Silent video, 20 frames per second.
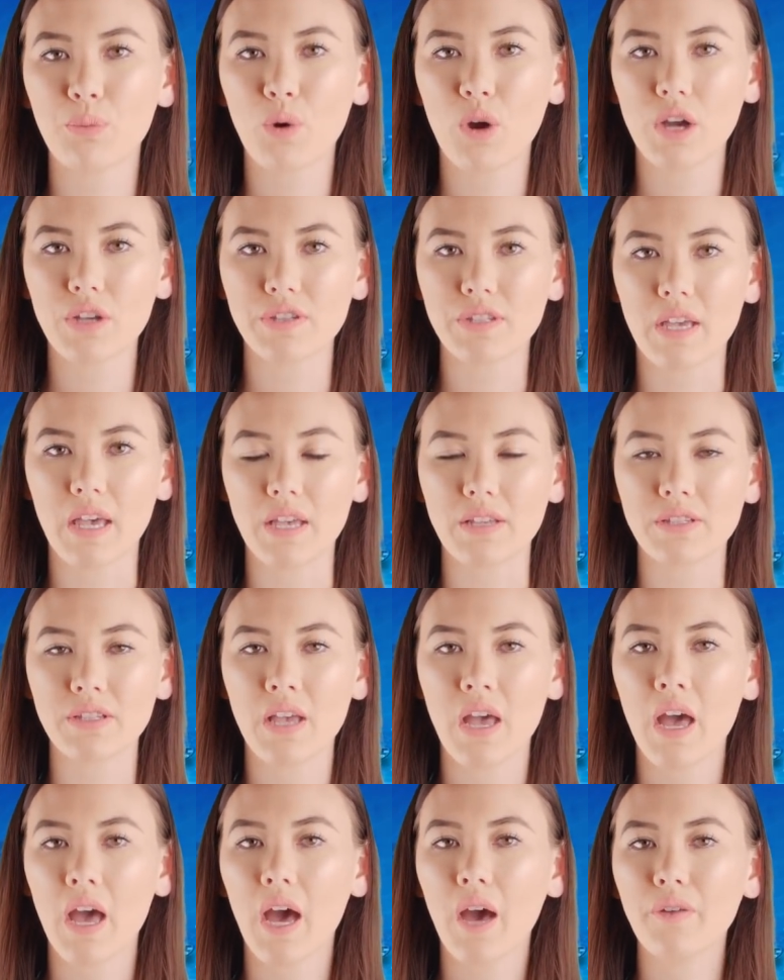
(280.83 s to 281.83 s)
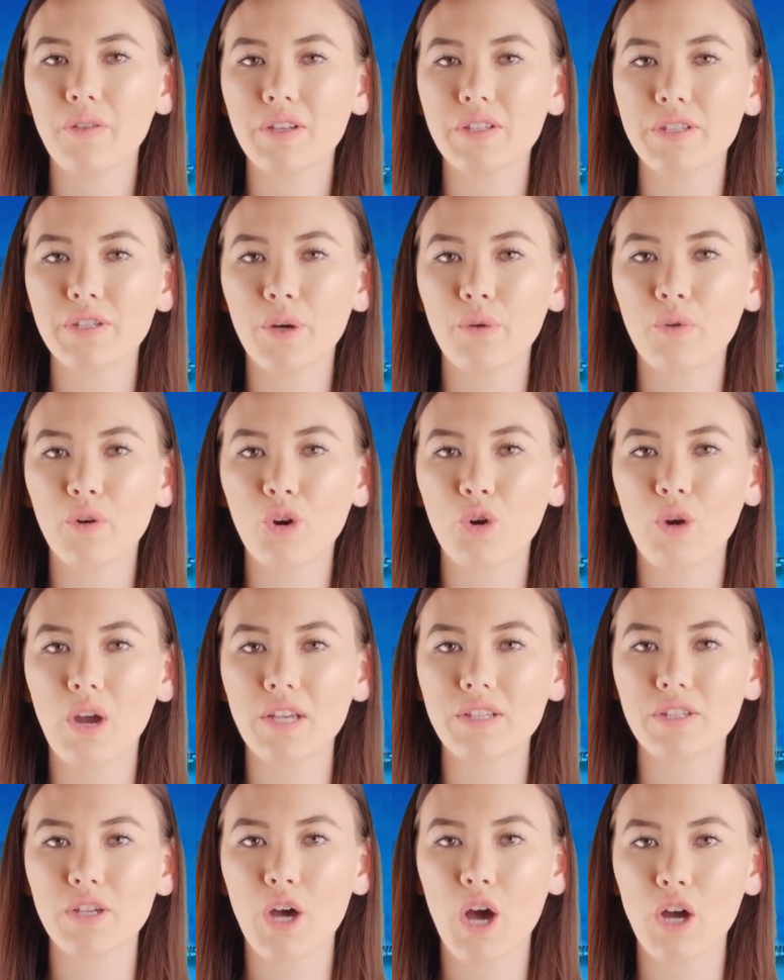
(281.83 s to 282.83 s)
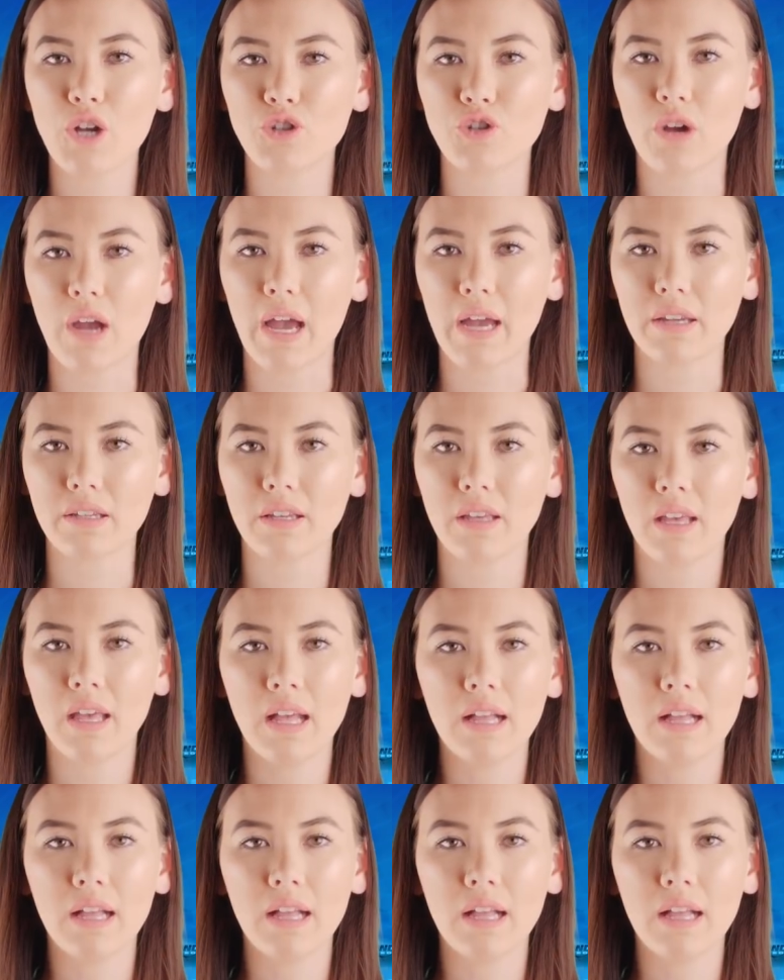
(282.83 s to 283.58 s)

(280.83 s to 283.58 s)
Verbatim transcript: process of the Silvercrest contract,